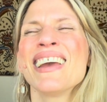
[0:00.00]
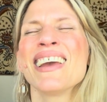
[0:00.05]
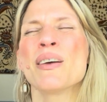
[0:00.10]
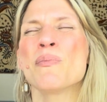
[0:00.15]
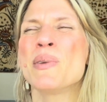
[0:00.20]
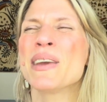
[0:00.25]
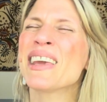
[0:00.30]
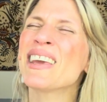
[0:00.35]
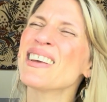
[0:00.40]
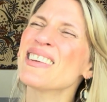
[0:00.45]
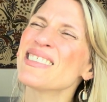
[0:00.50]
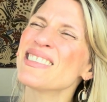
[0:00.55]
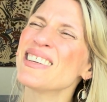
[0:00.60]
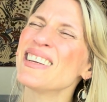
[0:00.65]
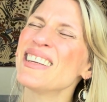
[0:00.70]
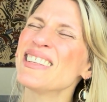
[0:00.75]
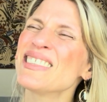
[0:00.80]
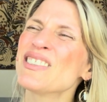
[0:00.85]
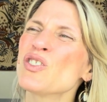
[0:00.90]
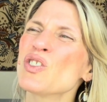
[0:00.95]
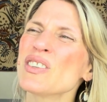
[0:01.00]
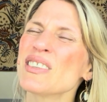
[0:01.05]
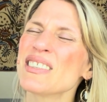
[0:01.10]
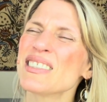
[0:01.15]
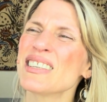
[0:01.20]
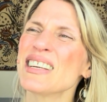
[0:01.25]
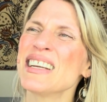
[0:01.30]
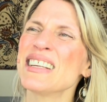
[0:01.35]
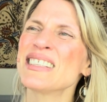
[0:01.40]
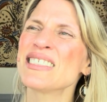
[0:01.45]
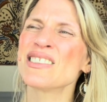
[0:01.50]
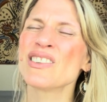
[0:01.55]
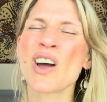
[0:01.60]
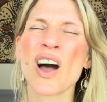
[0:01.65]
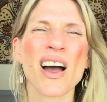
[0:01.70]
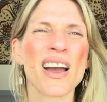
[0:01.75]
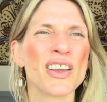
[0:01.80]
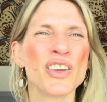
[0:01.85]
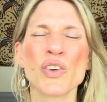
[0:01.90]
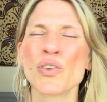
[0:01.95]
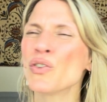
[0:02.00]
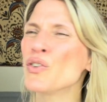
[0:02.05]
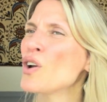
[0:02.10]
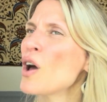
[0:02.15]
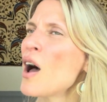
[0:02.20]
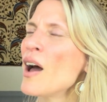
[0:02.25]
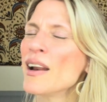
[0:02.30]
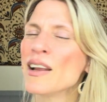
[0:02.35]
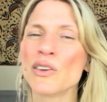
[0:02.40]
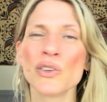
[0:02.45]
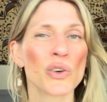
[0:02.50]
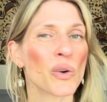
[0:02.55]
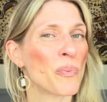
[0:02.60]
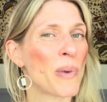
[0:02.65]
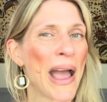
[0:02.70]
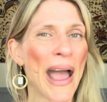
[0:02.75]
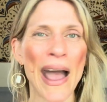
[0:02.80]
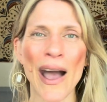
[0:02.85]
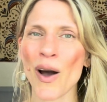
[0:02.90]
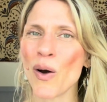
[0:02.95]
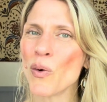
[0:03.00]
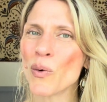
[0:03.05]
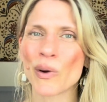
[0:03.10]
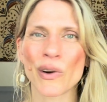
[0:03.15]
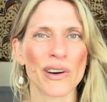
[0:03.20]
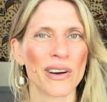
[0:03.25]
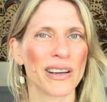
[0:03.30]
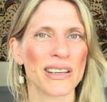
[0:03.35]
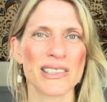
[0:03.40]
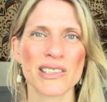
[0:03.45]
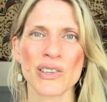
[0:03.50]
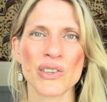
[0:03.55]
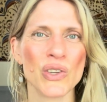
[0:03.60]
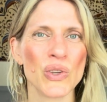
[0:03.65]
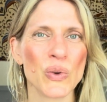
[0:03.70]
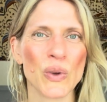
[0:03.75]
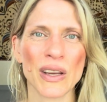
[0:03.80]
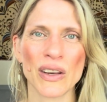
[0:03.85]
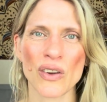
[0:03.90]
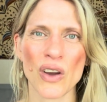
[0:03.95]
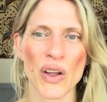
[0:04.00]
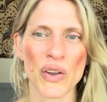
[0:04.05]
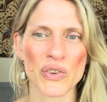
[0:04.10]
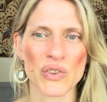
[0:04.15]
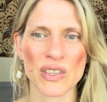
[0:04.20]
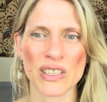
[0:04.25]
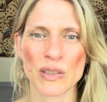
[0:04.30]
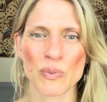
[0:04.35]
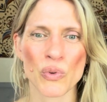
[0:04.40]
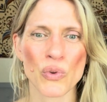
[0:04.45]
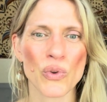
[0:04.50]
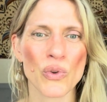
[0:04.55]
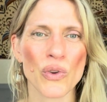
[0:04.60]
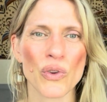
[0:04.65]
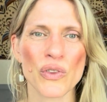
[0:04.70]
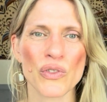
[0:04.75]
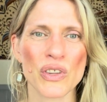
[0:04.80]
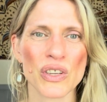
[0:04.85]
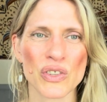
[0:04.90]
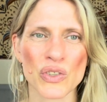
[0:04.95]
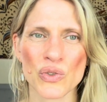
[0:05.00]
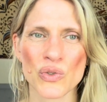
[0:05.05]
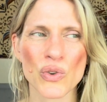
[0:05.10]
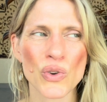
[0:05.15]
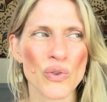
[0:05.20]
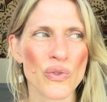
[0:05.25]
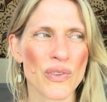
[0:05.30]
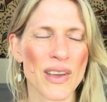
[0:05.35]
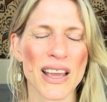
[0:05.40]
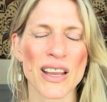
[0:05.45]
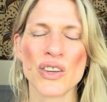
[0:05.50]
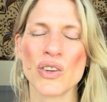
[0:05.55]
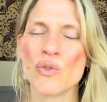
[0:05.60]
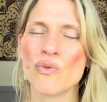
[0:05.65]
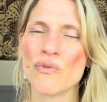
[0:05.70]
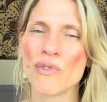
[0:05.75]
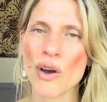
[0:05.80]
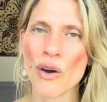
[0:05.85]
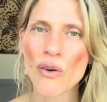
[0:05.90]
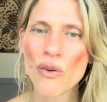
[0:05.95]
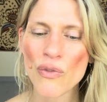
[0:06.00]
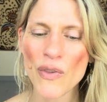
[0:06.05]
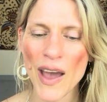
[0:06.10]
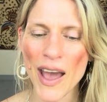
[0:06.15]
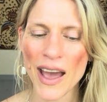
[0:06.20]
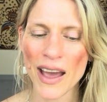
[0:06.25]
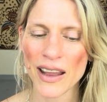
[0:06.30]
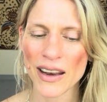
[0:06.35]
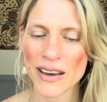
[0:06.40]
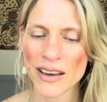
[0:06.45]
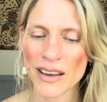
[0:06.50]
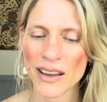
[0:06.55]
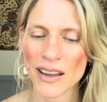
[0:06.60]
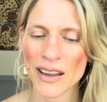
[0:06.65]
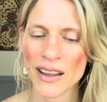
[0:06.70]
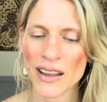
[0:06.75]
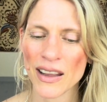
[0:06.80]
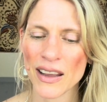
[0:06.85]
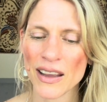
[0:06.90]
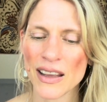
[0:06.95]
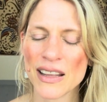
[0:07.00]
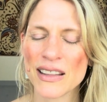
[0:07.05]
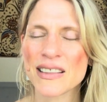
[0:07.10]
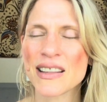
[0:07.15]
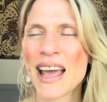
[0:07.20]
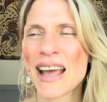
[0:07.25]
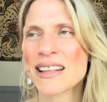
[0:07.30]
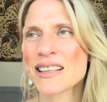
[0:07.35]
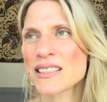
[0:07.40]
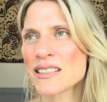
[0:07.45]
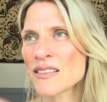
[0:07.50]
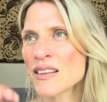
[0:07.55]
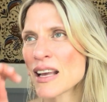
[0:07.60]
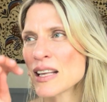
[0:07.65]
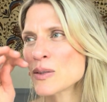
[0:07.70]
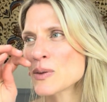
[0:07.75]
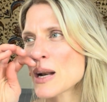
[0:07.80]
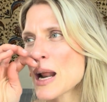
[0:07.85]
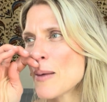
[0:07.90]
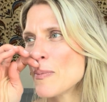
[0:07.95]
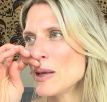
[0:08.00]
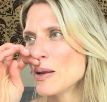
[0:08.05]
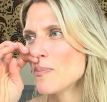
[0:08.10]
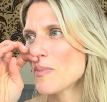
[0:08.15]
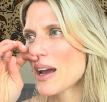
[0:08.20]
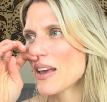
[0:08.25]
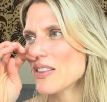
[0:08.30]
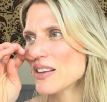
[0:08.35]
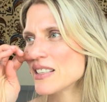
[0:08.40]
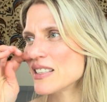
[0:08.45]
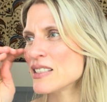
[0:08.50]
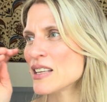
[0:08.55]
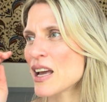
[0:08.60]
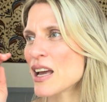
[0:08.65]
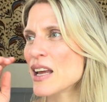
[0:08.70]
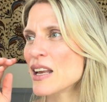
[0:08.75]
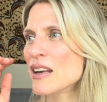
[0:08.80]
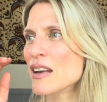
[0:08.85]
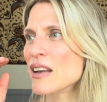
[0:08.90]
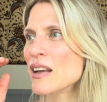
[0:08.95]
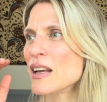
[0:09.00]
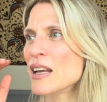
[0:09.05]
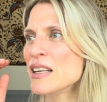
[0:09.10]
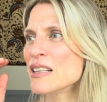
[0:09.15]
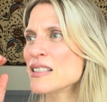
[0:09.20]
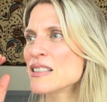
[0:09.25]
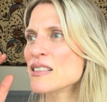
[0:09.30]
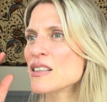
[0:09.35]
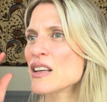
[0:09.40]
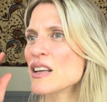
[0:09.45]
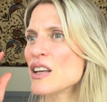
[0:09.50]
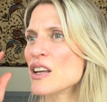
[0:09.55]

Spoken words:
because you're not in your power until you acknowledge this truth, and you know that. And that's what I mean by the Sun is